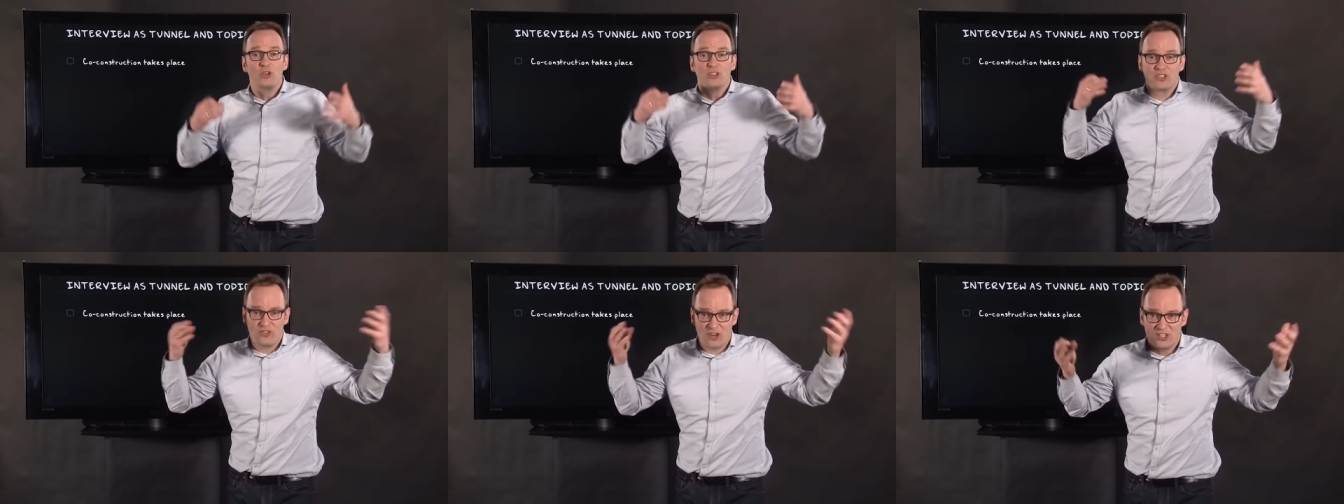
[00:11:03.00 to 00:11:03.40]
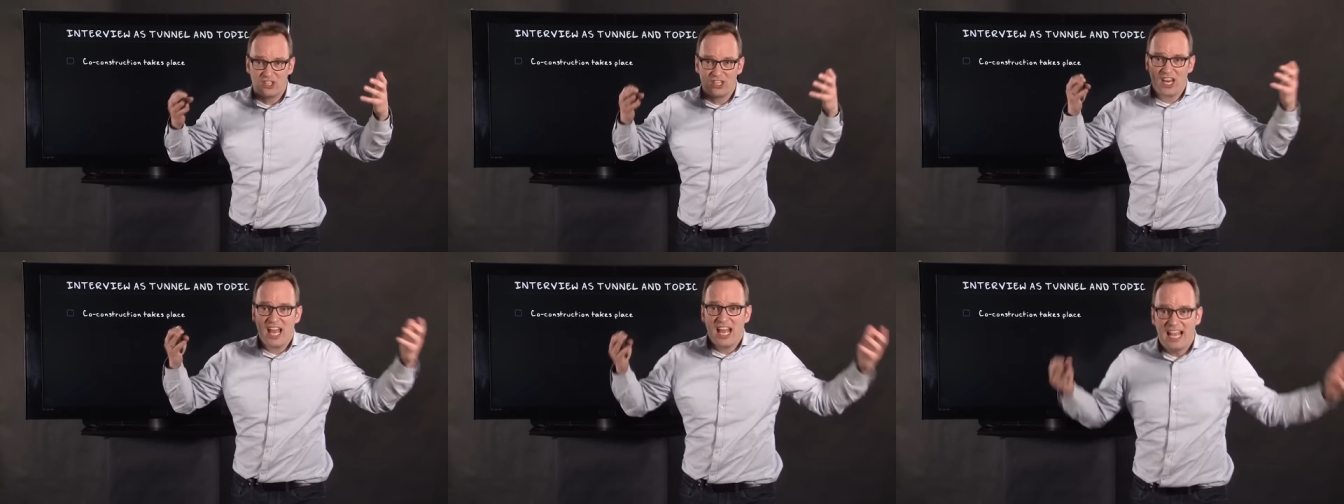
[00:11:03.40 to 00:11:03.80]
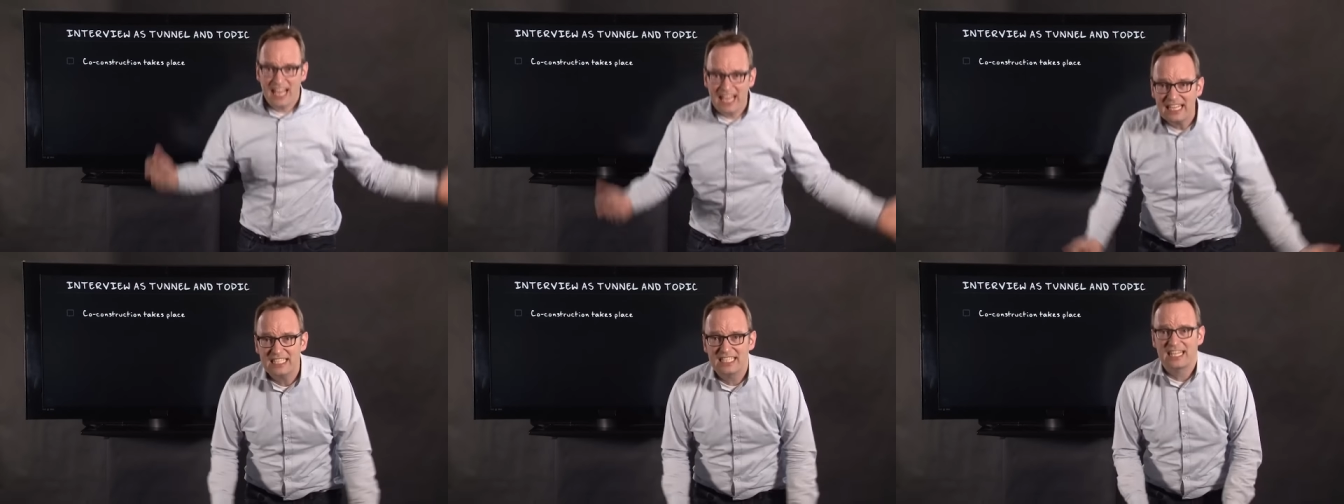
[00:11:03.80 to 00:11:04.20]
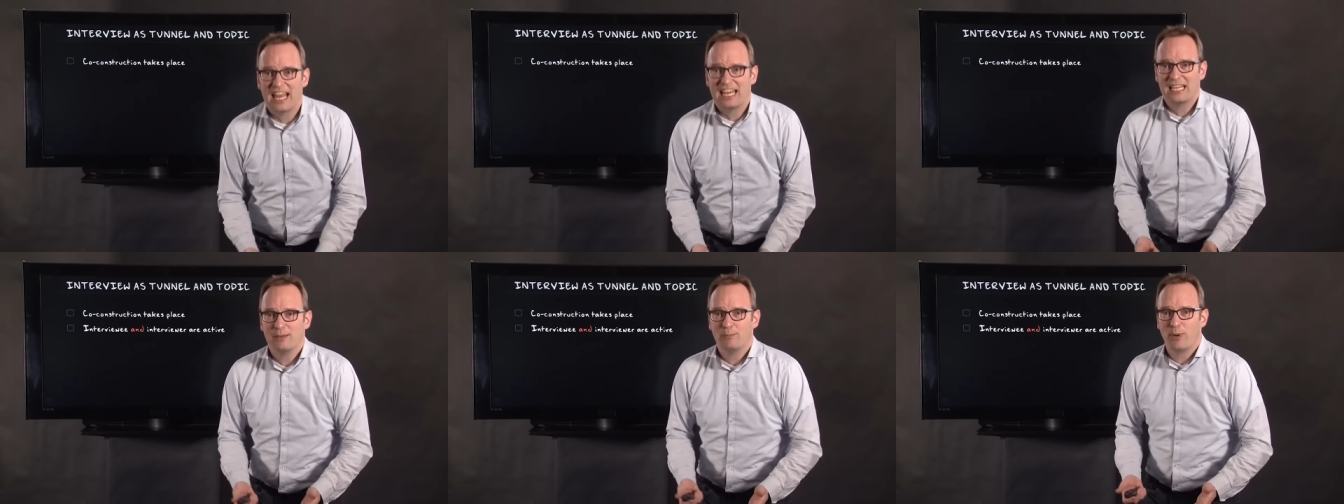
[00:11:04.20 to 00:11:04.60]
construction is
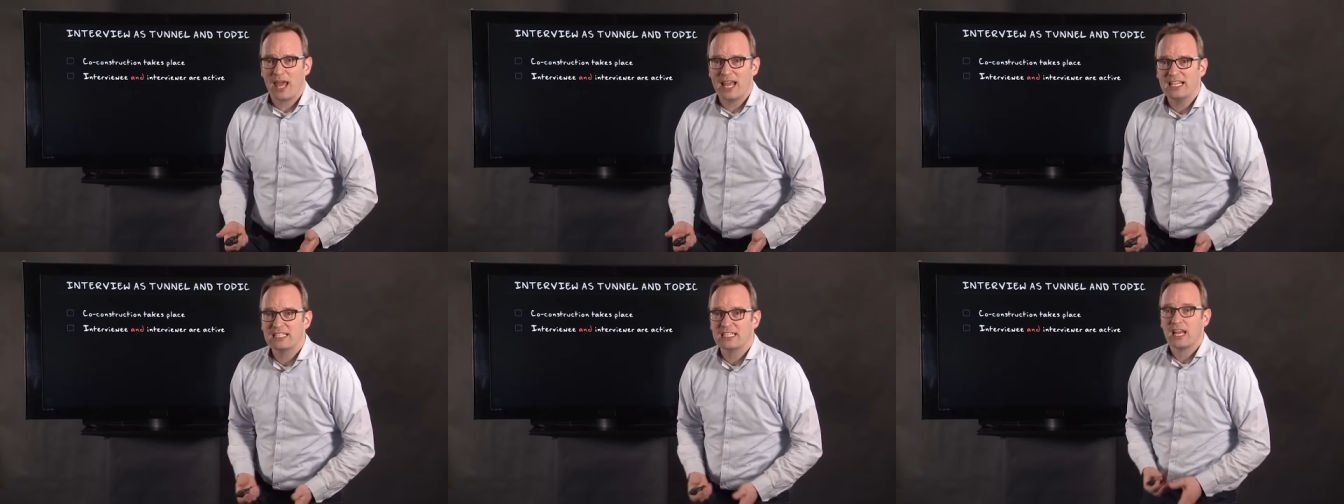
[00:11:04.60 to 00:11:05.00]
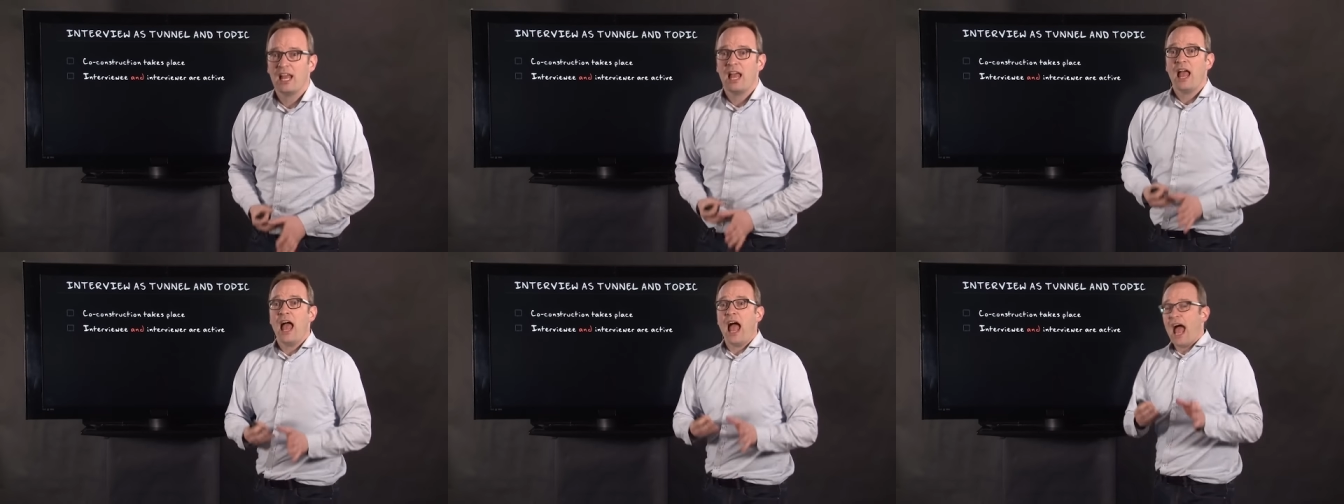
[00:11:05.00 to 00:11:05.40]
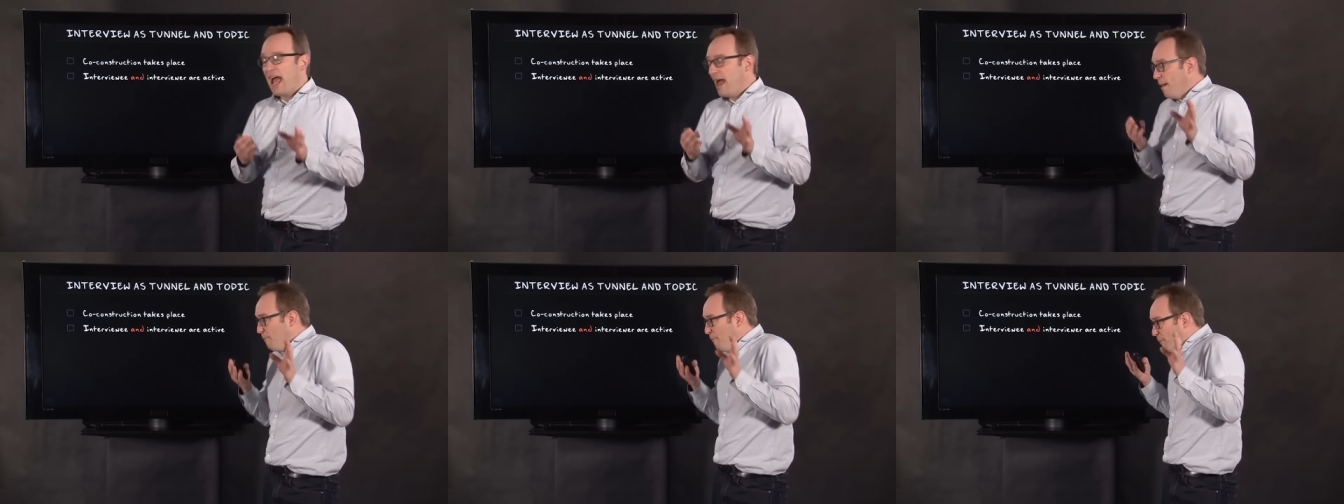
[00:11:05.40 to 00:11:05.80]
taking place, uh,